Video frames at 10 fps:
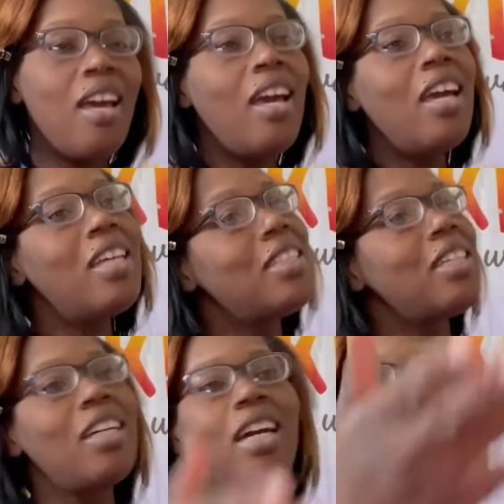His
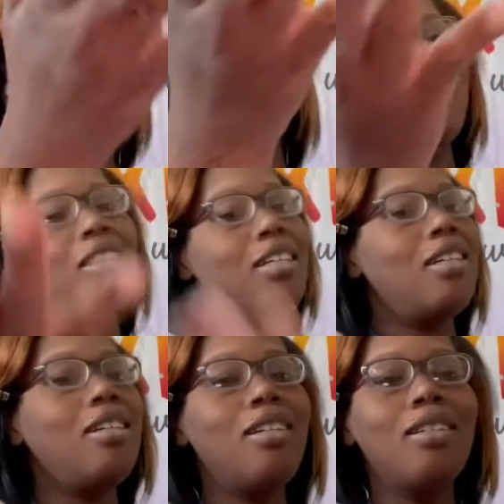aunties and
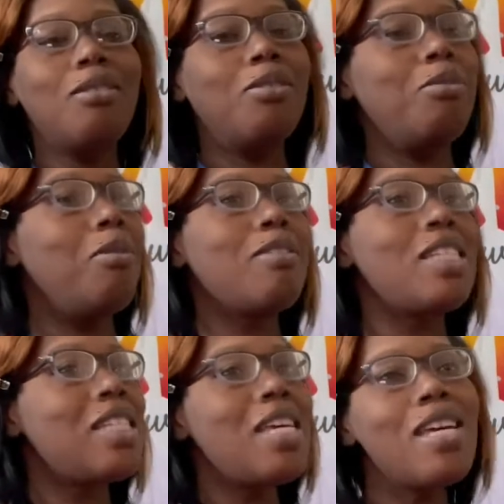uncles want to
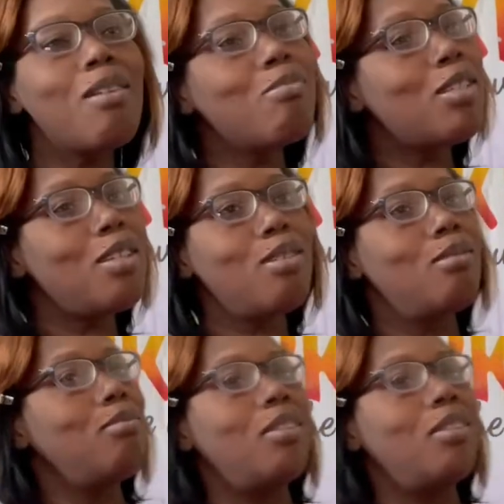see him, too